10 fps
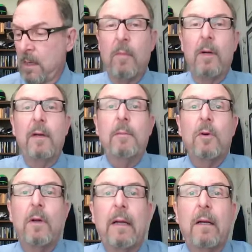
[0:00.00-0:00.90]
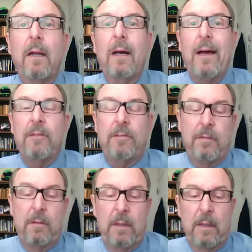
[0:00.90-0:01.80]
Monday morning
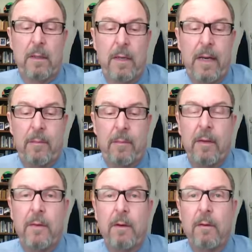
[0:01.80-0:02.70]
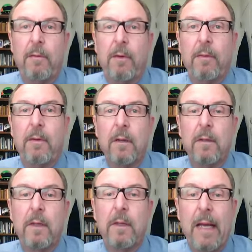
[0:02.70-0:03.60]
class in Admin
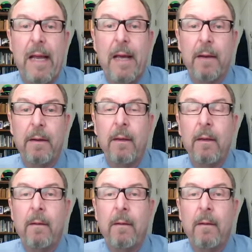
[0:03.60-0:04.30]
3313 and